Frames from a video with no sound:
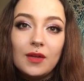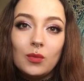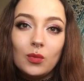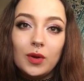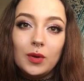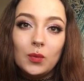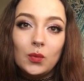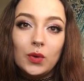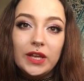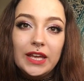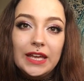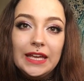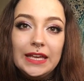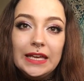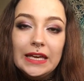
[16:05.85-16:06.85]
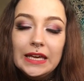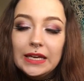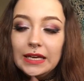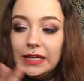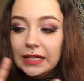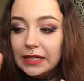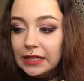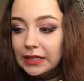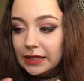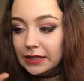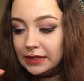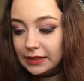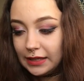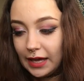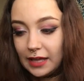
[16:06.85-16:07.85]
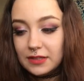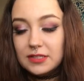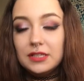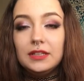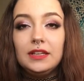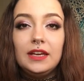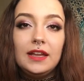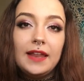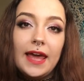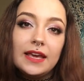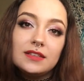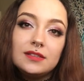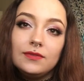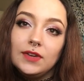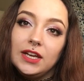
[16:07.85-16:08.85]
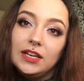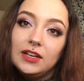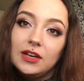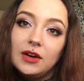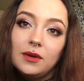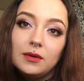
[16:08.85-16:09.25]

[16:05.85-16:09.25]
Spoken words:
when we get to the next video.